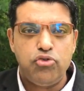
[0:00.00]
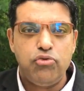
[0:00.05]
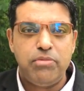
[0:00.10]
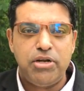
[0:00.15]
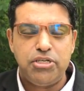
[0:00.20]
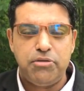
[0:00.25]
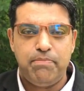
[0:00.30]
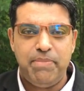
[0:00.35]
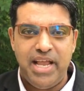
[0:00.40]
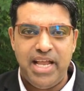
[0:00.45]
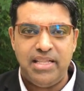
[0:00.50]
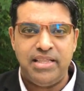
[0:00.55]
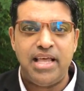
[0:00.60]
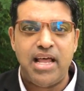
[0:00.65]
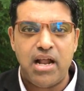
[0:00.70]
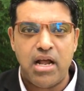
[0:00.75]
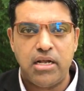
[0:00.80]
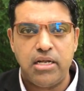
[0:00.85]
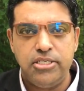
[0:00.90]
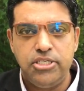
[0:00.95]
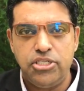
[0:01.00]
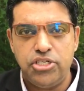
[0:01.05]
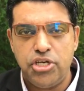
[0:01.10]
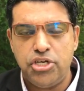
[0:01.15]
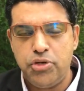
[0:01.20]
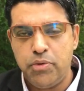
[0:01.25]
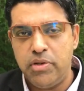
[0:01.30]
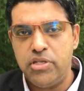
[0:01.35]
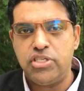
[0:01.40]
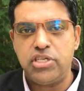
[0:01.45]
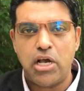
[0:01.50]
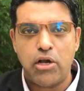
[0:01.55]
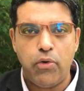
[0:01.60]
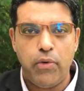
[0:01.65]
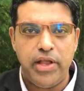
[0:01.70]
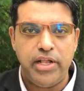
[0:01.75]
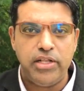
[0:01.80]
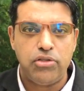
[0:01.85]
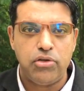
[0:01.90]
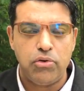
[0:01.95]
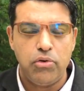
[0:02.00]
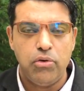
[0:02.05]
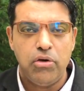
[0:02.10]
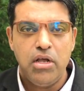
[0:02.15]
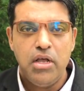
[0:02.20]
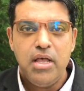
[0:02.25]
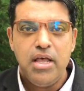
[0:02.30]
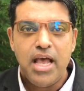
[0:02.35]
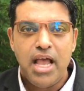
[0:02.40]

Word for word: too much pain that our constituents are going through.